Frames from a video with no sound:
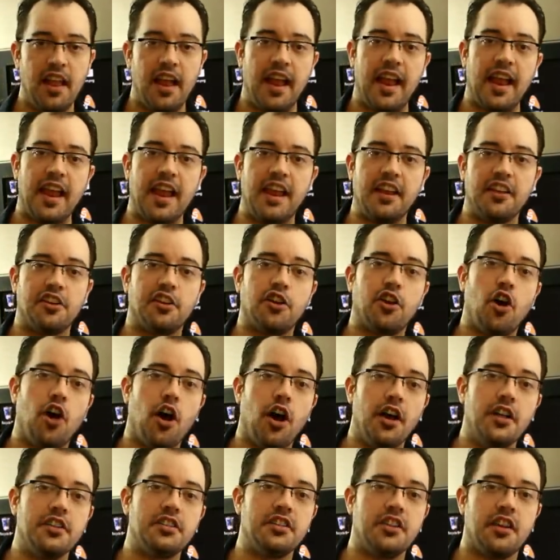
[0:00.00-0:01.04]
and
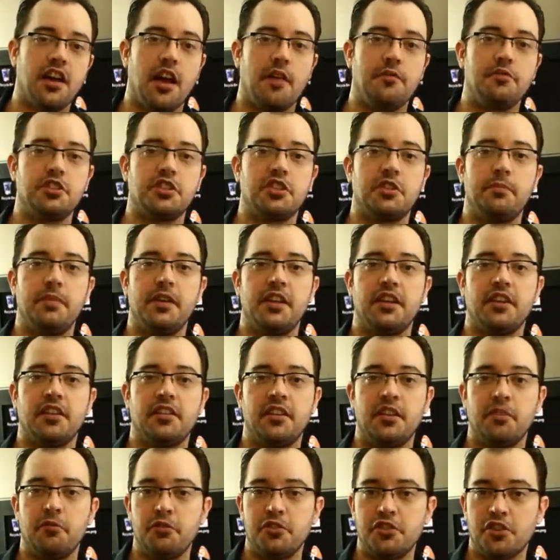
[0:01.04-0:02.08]
cause an object
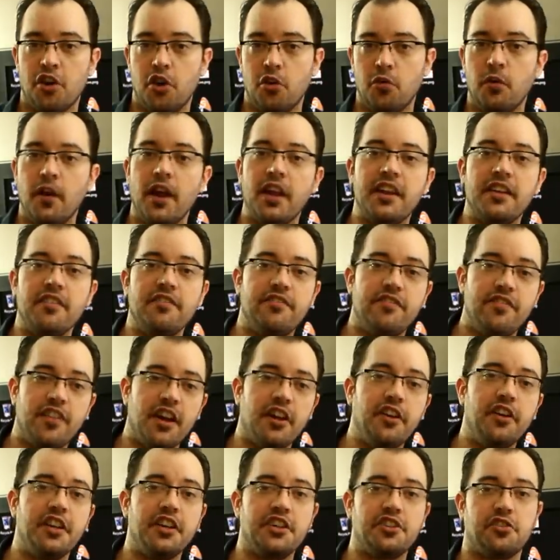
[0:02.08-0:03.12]
that was already
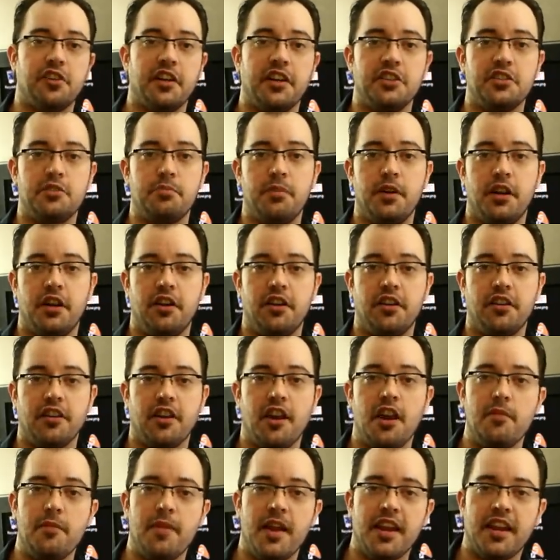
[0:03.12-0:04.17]
very transparent
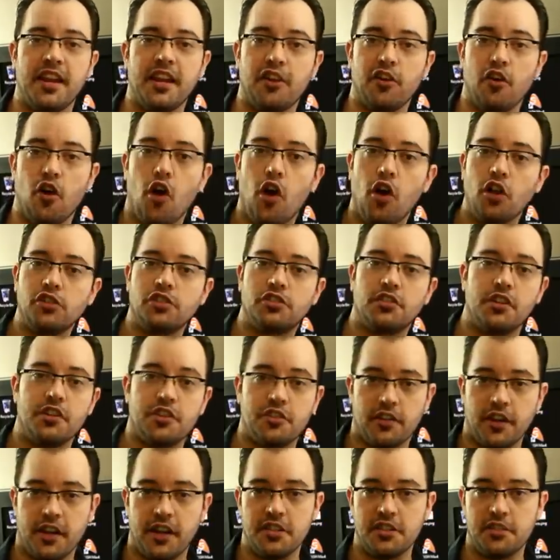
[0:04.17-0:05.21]
and make it
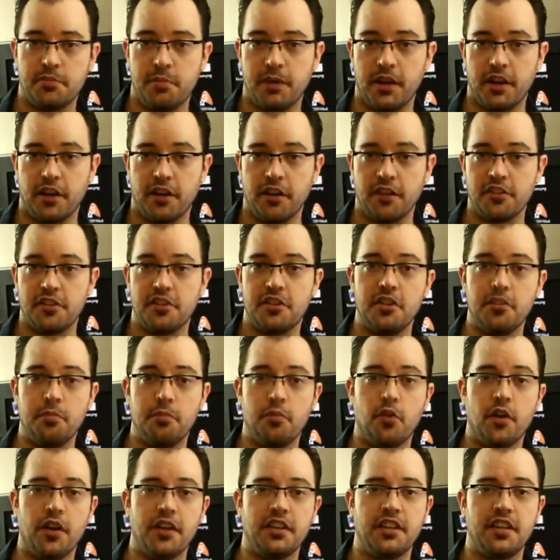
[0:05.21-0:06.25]
ultra-transparent to the
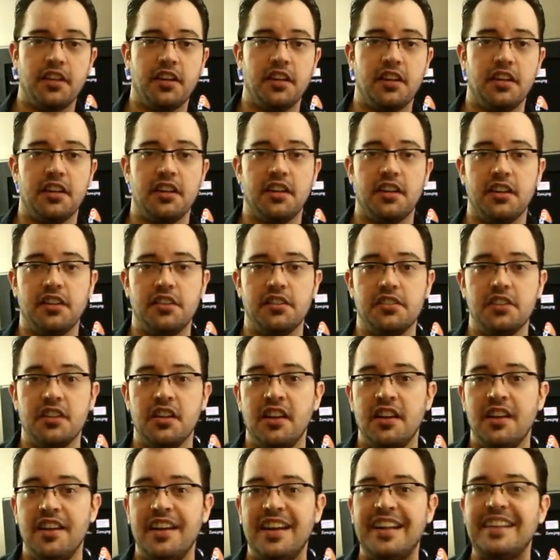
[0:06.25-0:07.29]
point that it is
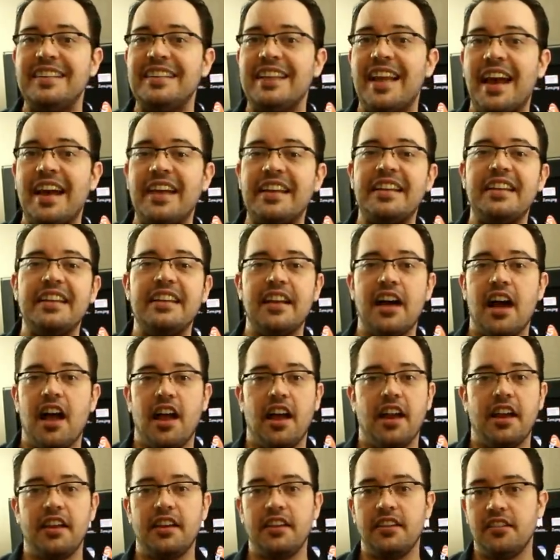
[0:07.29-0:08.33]

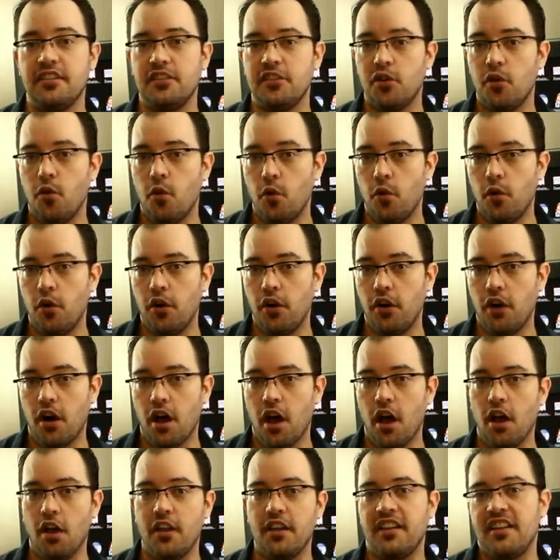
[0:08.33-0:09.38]
99 or
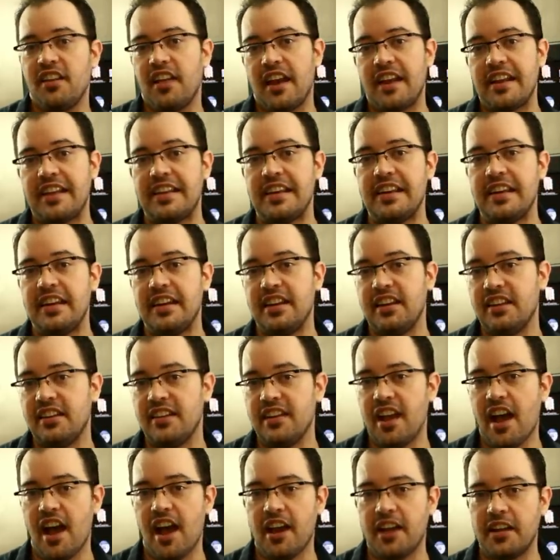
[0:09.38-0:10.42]

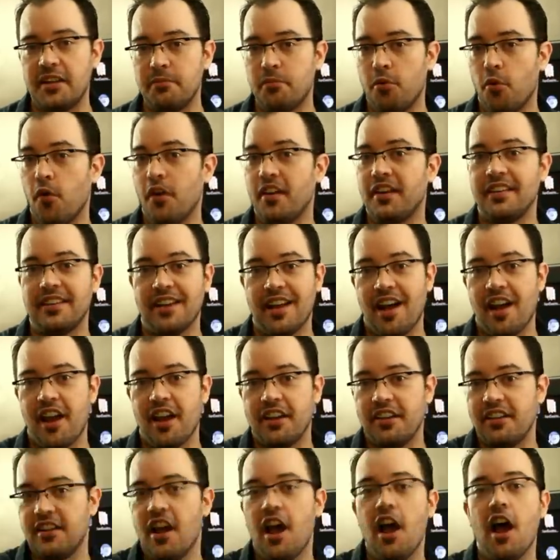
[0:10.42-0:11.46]

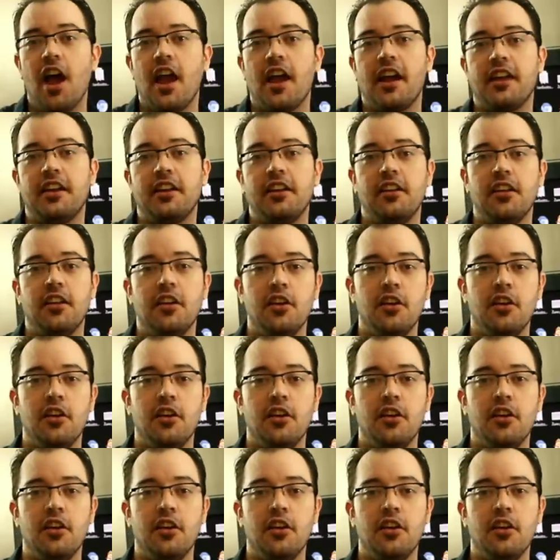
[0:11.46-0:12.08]
99.99%